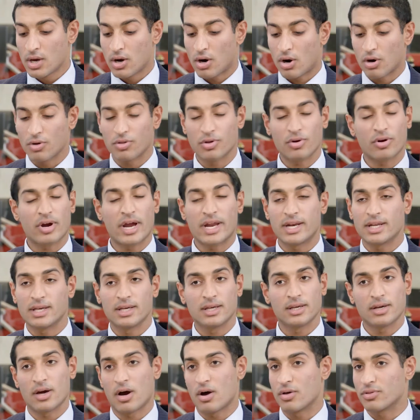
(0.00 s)
Are there
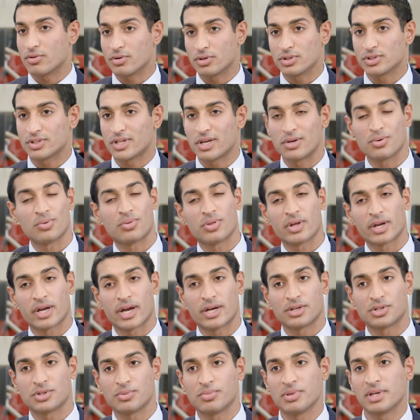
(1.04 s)
any others that you think
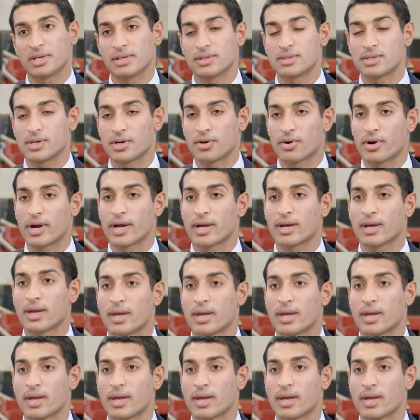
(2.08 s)
I should be considering?